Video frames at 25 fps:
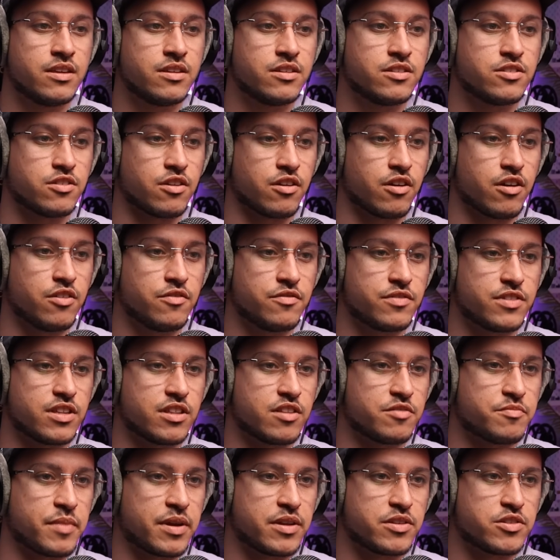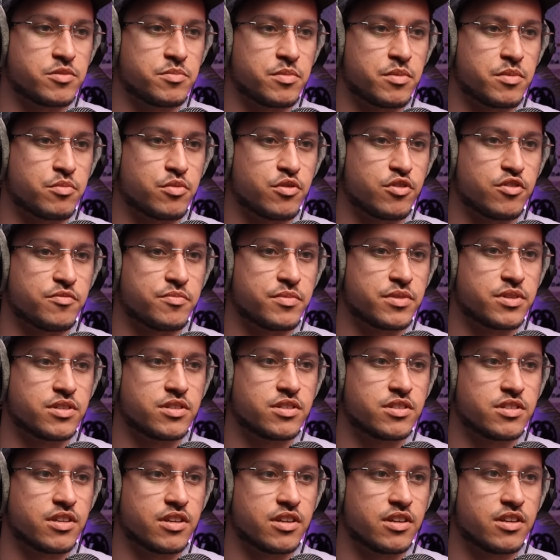So hopefully they've made some
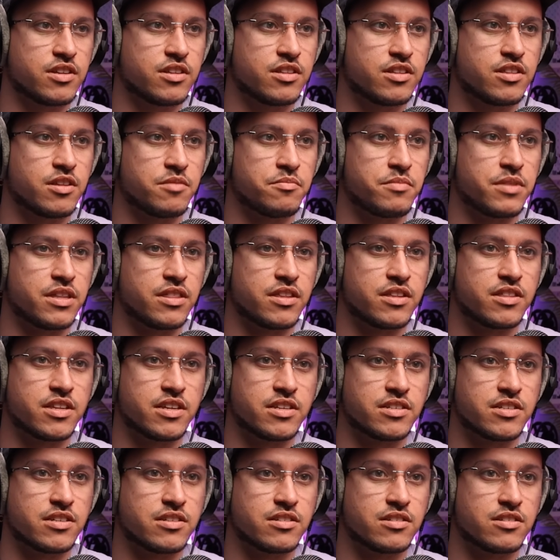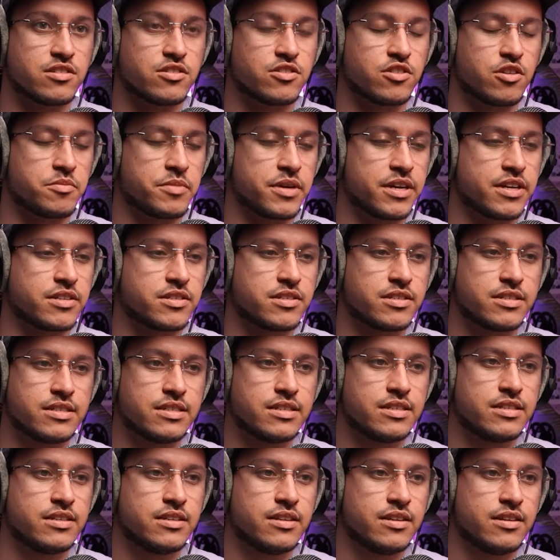improvements that mean that this isn't so bad.
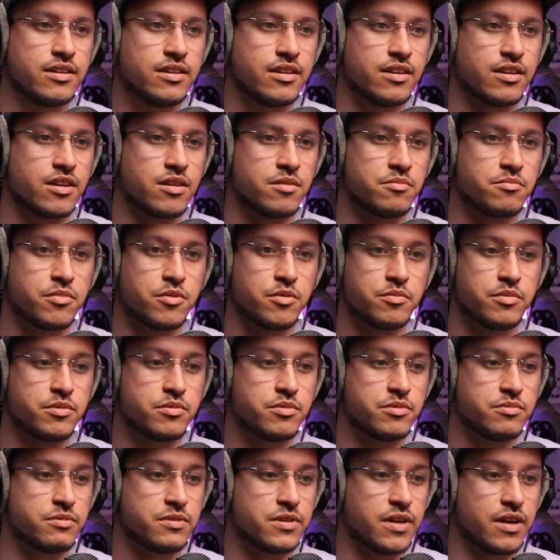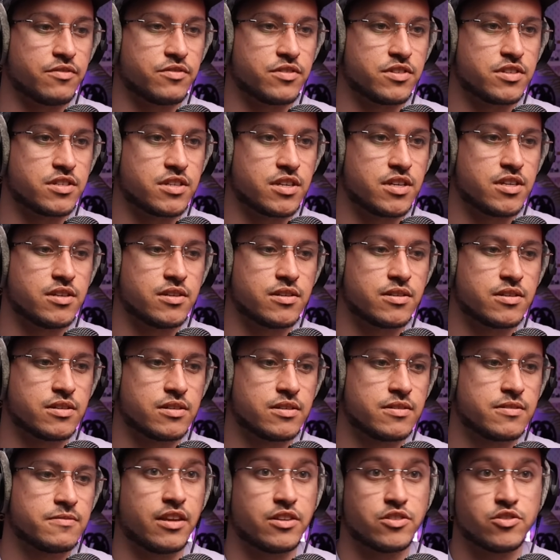But we'll have to see.
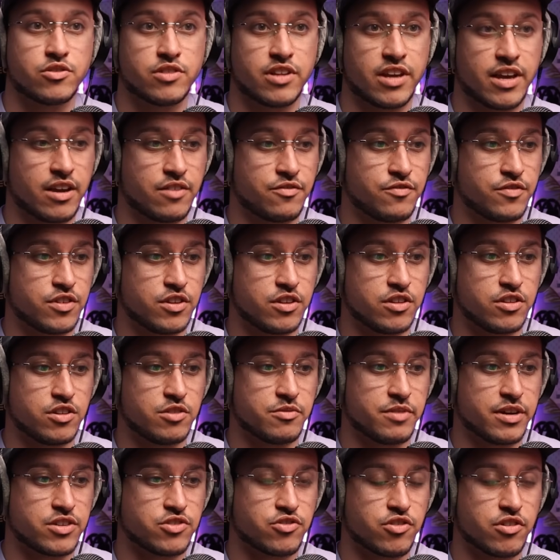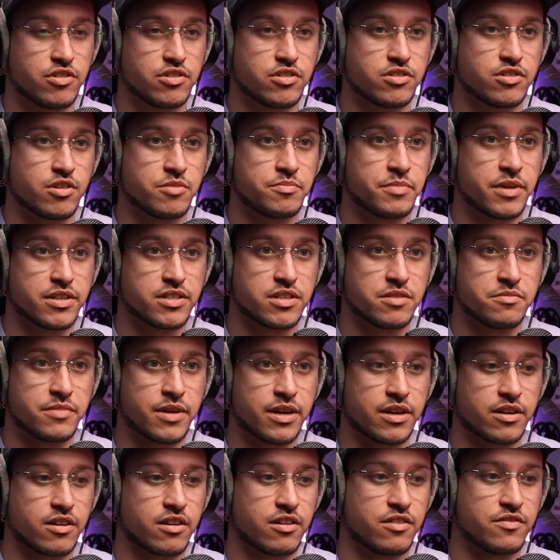That's all I had for UIStroke, so I'll pass it
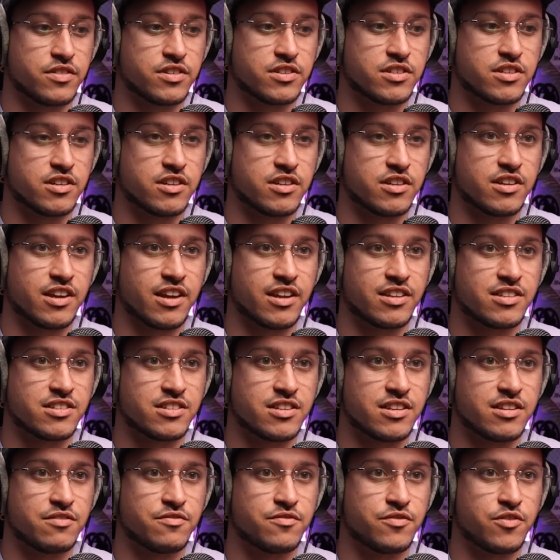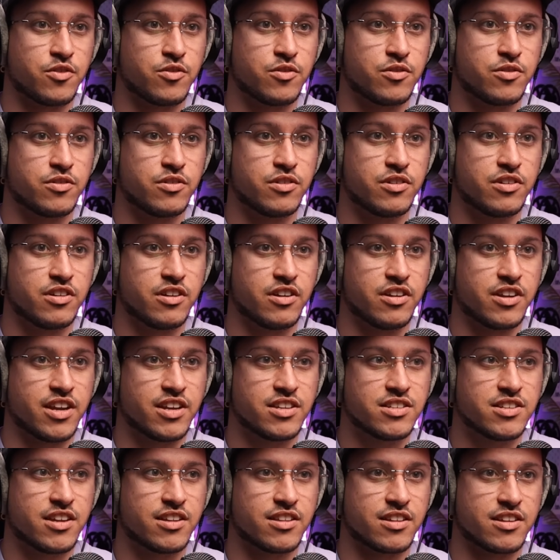back over to Anthony for our
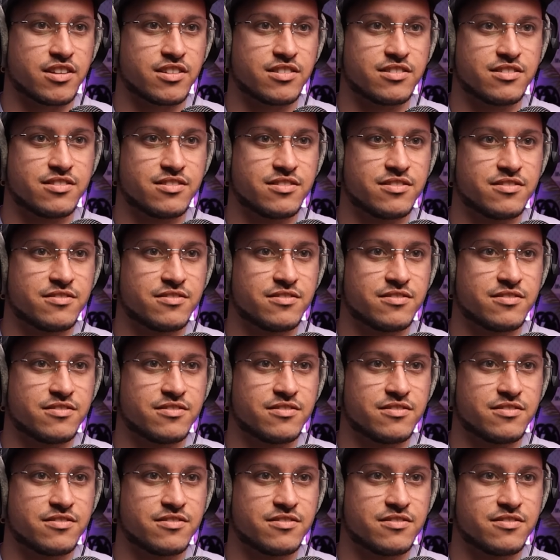next headline.